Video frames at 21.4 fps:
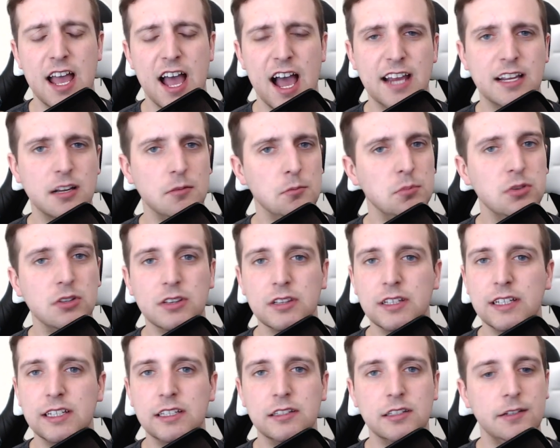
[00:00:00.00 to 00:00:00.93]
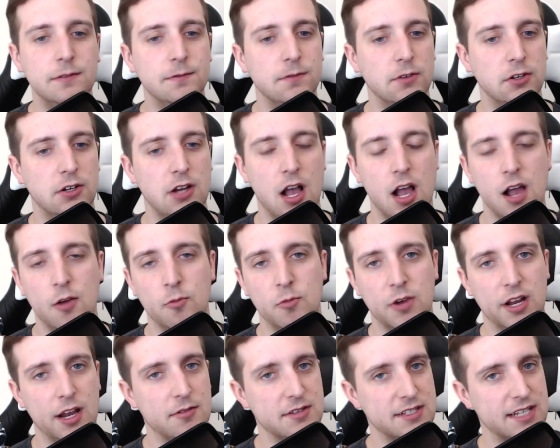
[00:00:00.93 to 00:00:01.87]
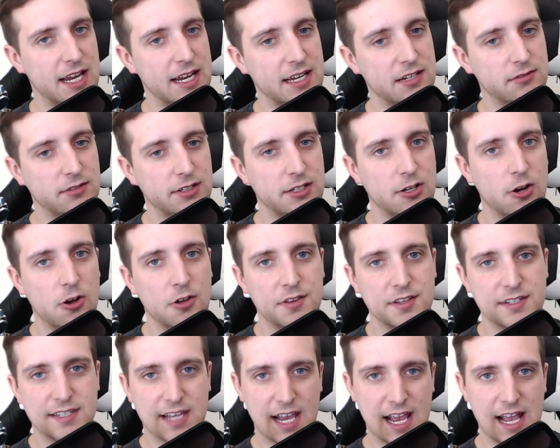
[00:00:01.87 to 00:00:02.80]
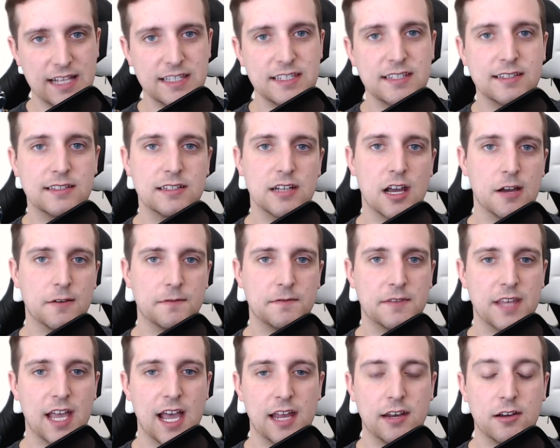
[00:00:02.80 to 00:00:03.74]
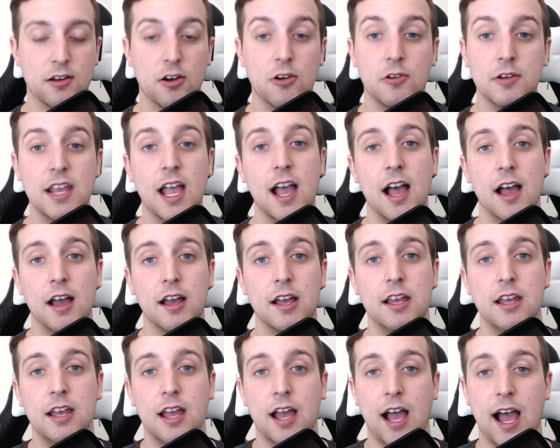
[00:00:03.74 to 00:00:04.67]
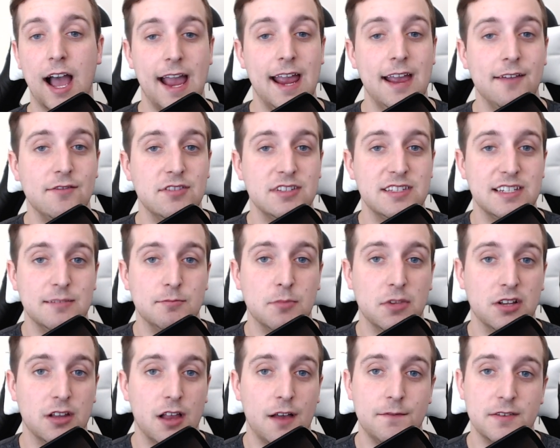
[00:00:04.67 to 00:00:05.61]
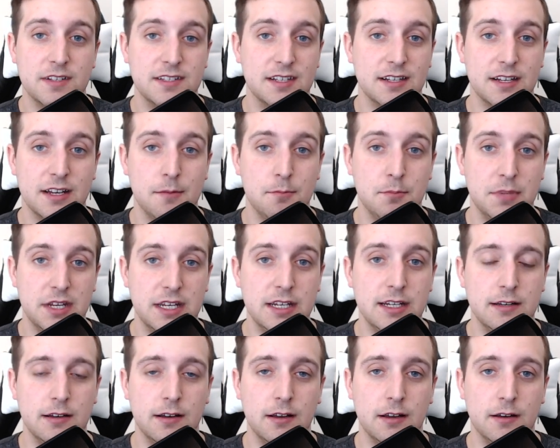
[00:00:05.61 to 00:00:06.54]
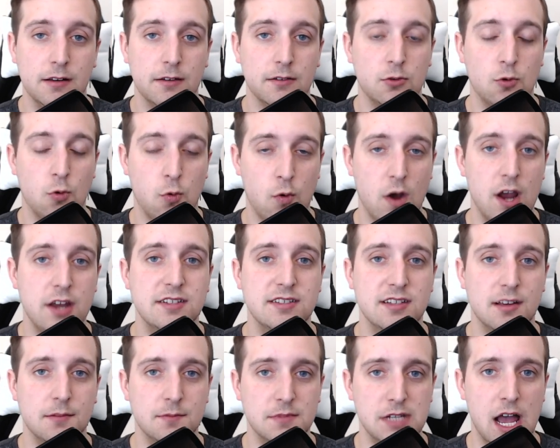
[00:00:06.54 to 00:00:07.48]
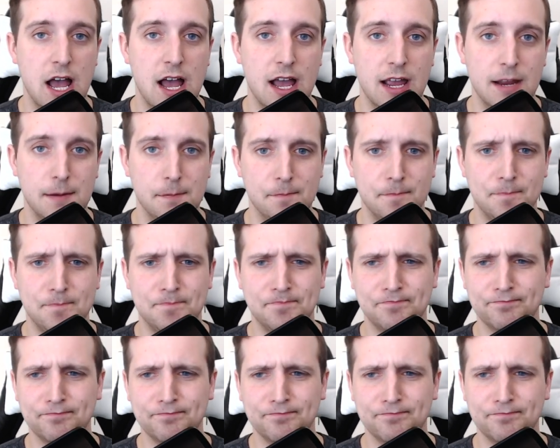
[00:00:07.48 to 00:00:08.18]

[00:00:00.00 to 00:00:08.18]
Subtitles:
I completely forgot when I was handling all this end stuff that, oh yeah, I haven't seen Maleficent and Pete in quite some time.